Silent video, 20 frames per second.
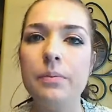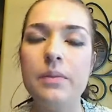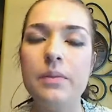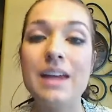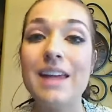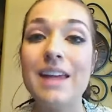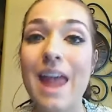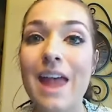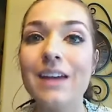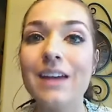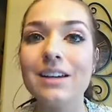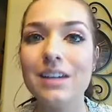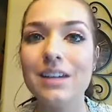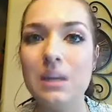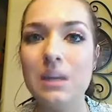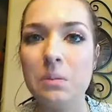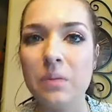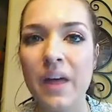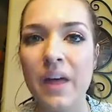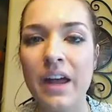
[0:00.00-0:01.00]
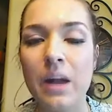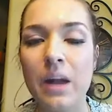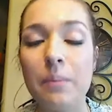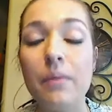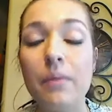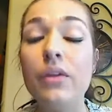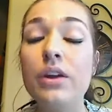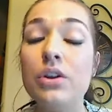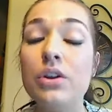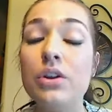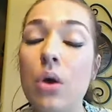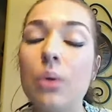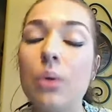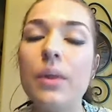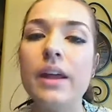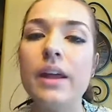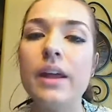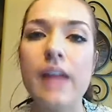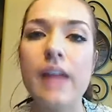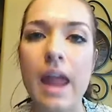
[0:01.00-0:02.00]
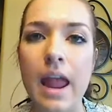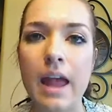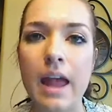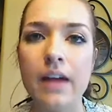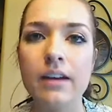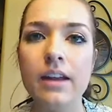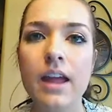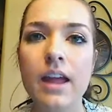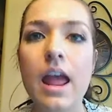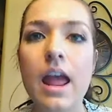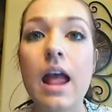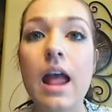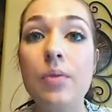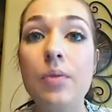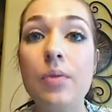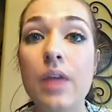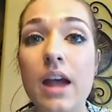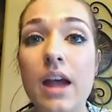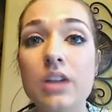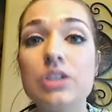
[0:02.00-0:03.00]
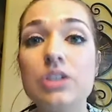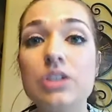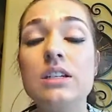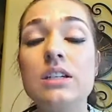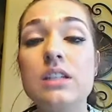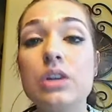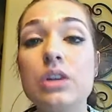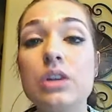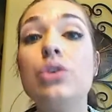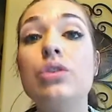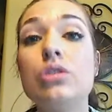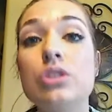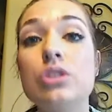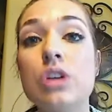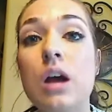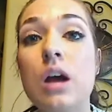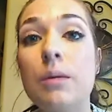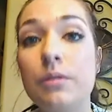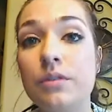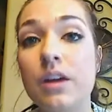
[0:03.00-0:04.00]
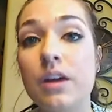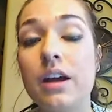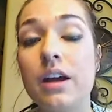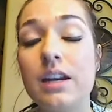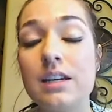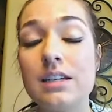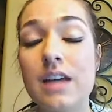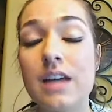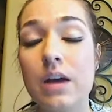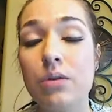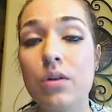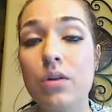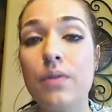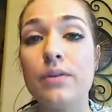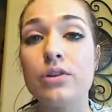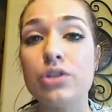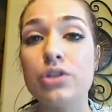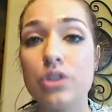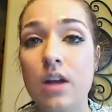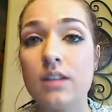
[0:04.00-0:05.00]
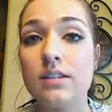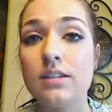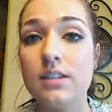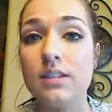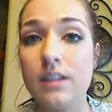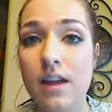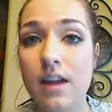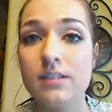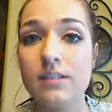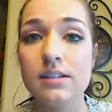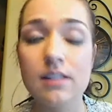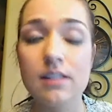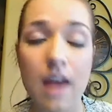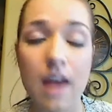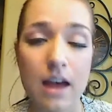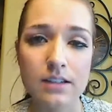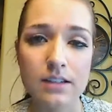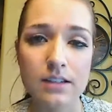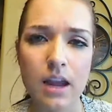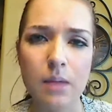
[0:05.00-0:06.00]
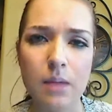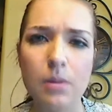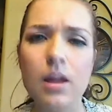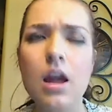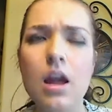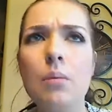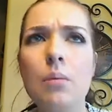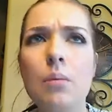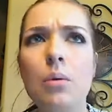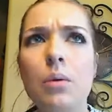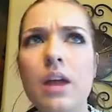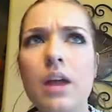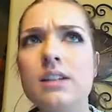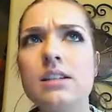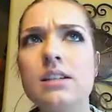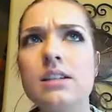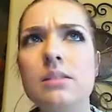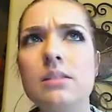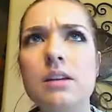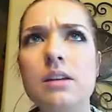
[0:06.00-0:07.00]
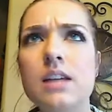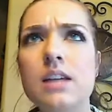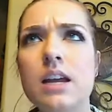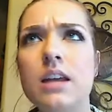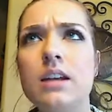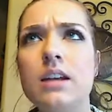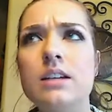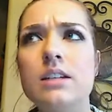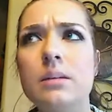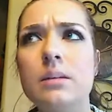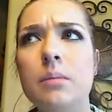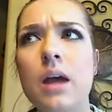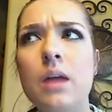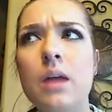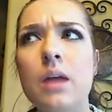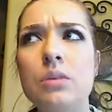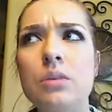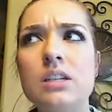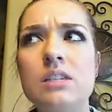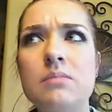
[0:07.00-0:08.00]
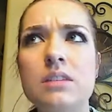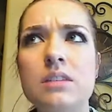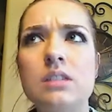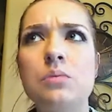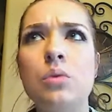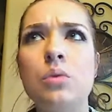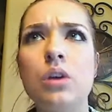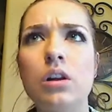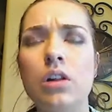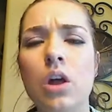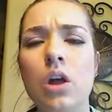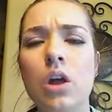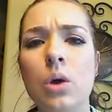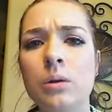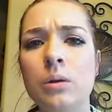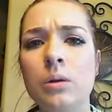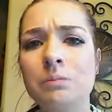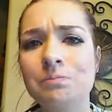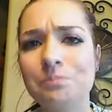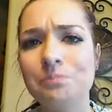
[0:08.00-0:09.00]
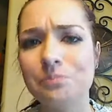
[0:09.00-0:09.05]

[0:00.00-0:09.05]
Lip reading: They can't keep that up, and they know they can't. And they actually did a good job of cutting down on their shots against last game. But what has to be taken into mind with Smith's workload